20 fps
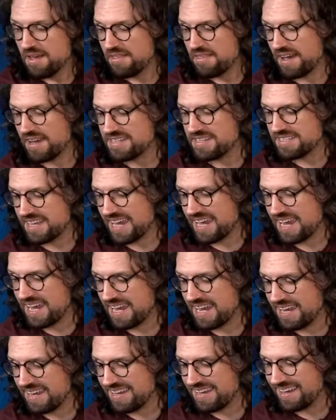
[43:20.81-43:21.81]
That is
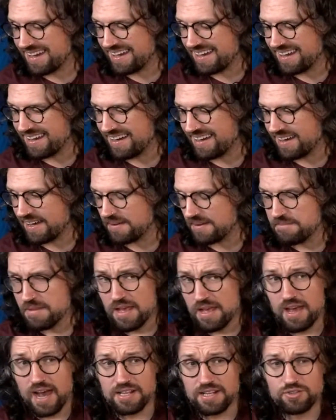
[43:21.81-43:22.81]
a... Uh,
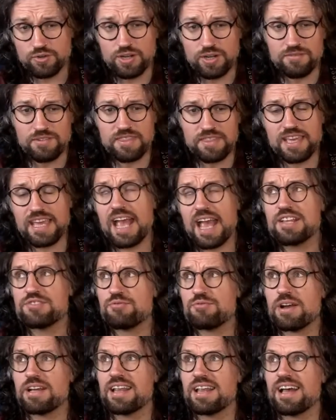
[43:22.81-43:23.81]
I don't even think Ed's
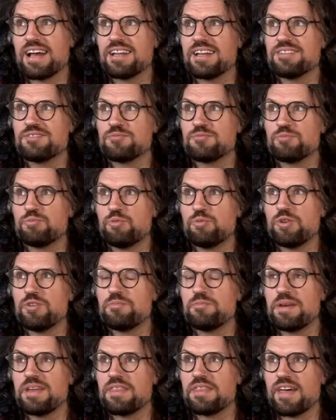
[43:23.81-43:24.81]
right hand would
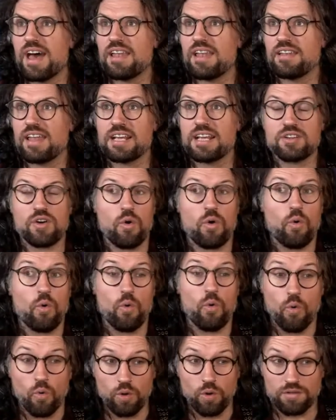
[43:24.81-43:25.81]
have been that light
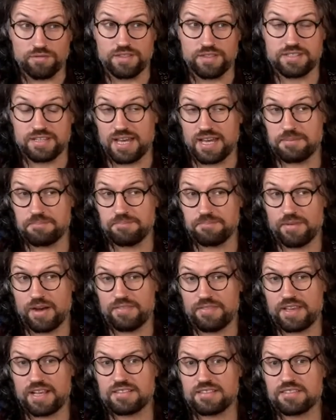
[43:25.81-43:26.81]
all of the time.
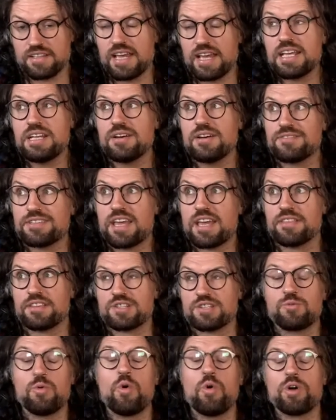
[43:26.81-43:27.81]
I think it's light enough to get the
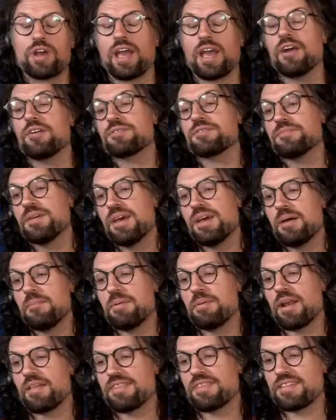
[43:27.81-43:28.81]
squawk out,
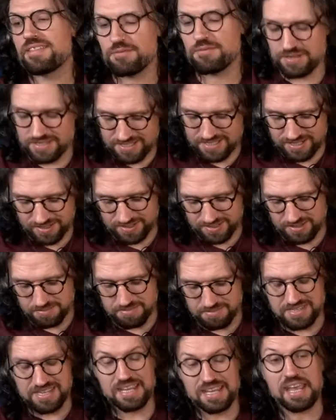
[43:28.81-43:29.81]
but I think there is still
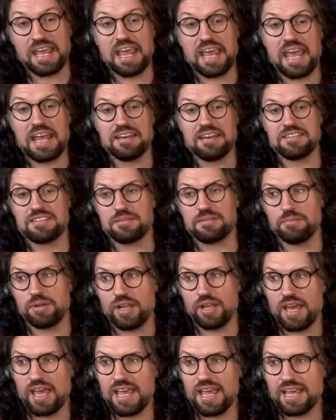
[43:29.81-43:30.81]
some digging in and
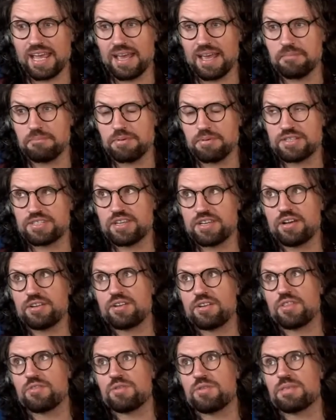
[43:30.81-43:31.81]
some laying in. But
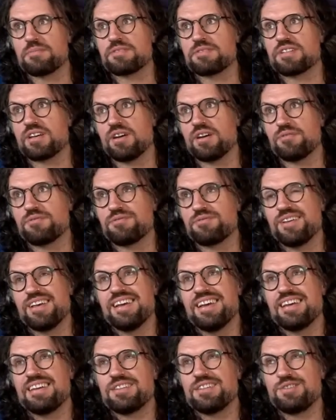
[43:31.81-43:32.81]
certainly on the rhythm
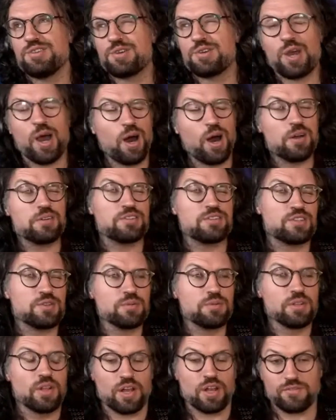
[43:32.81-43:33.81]
stuff, you can't
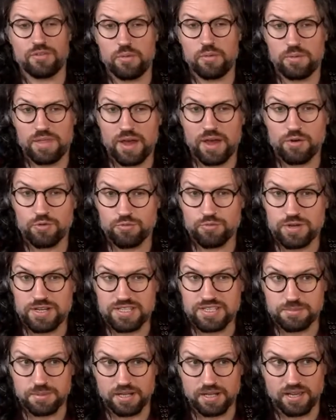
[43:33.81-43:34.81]
do a lot of it without a
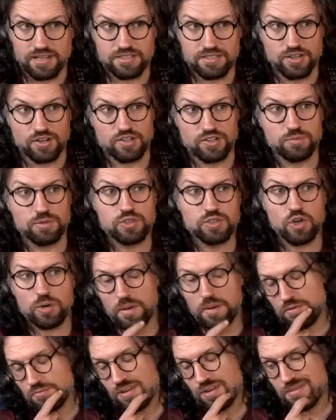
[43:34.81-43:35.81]
reasonably light touch. And we'll talk
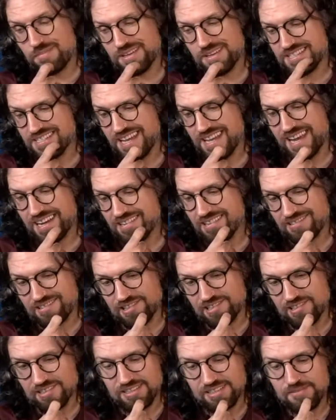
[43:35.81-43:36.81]
about the rhythm in a second
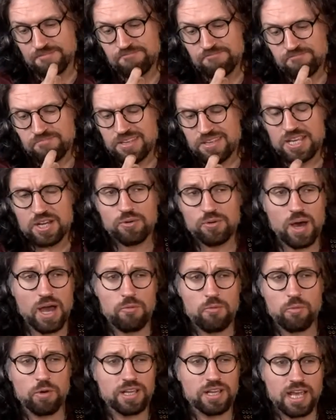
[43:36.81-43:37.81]
because, you know,
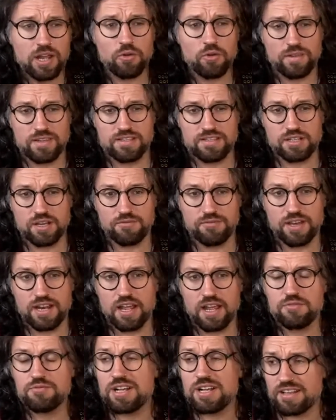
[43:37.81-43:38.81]
I want to get all this stuff in.
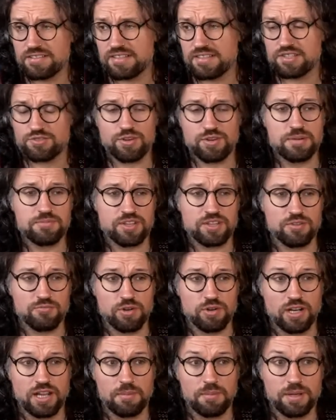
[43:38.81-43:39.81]
I realize this stream's going to
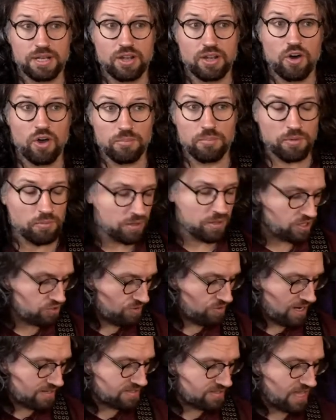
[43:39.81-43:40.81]
run a little bit long, but we'll
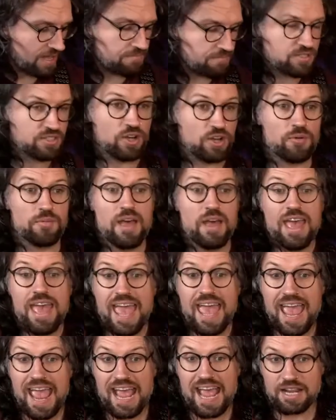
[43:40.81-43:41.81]
address that. So
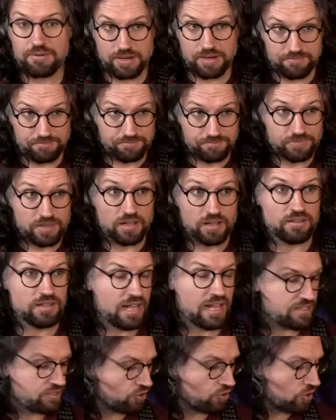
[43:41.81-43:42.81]
anyway,
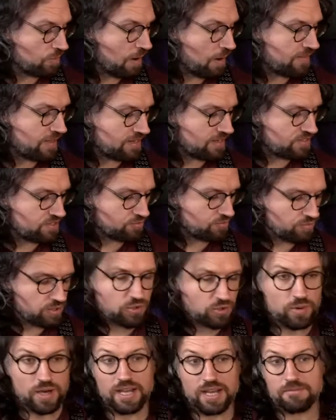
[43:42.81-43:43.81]
let's talk about this. So
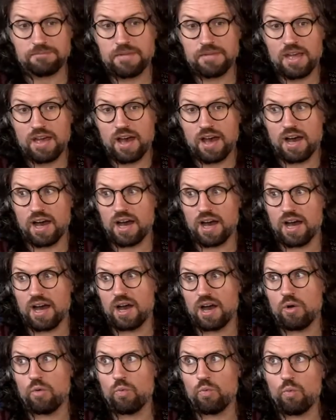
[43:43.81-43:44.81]
real quick,
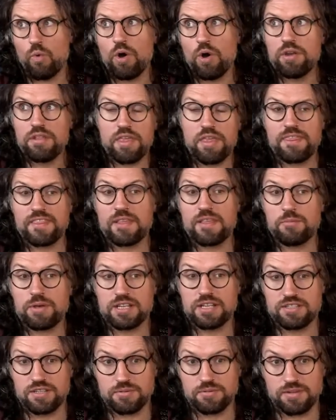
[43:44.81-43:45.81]
uh, one other thing that we
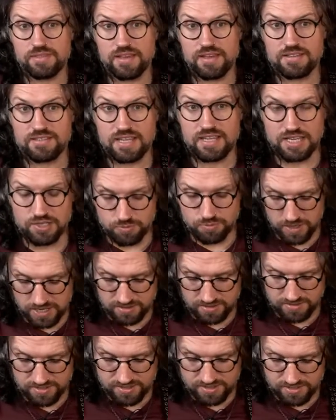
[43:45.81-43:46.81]
can do with this is we
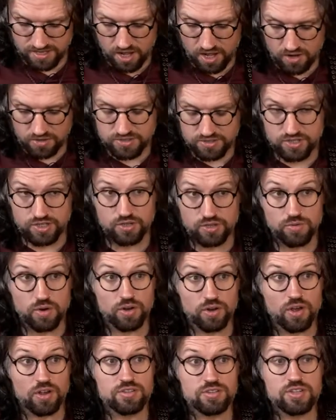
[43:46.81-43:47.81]
can start to,
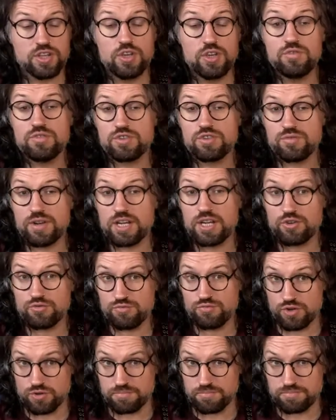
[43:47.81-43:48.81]
on our two-string
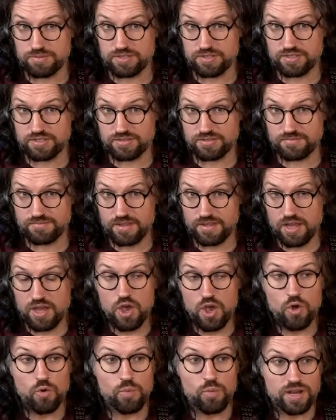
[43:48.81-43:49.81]
groups,
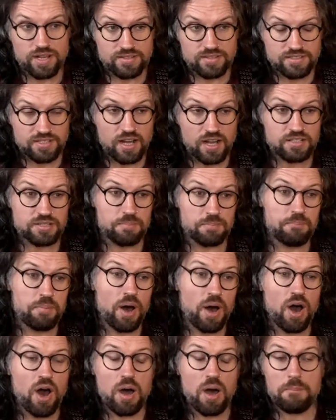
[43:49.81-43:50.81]
we can start to
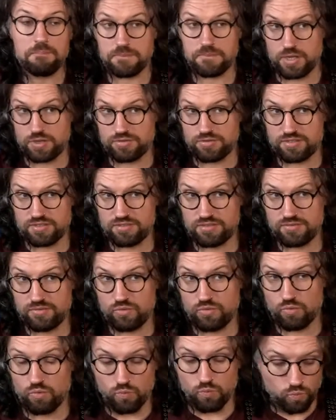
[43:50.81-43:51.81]
palm mute
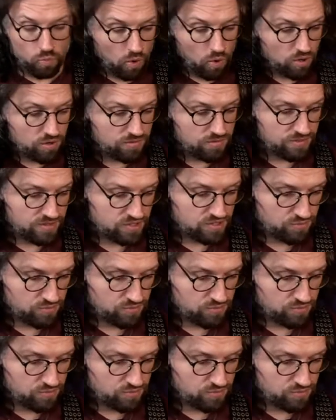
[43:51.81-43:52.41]
one of the